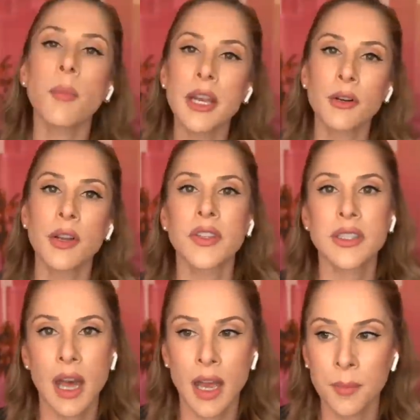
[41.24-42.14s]
lawmaker at the
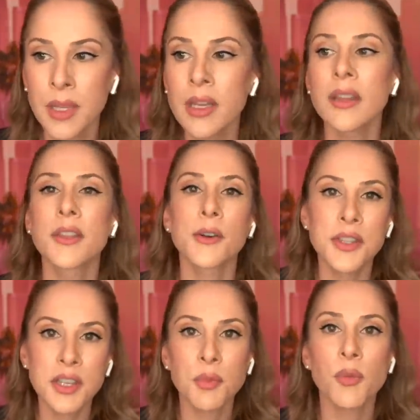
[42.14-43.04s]
time.
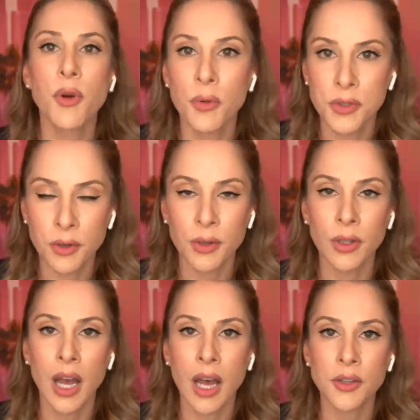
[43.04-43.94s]
There's this
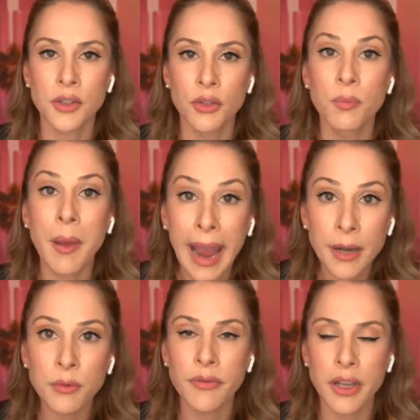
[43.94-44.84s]
proposal uh, to
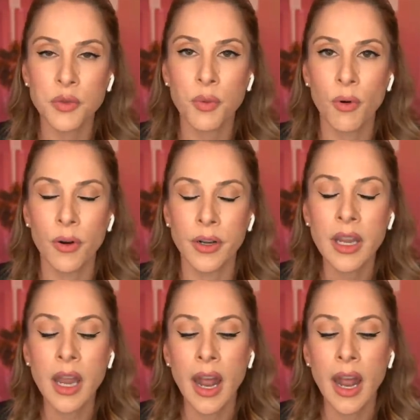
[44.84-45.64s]
ban revenge porn,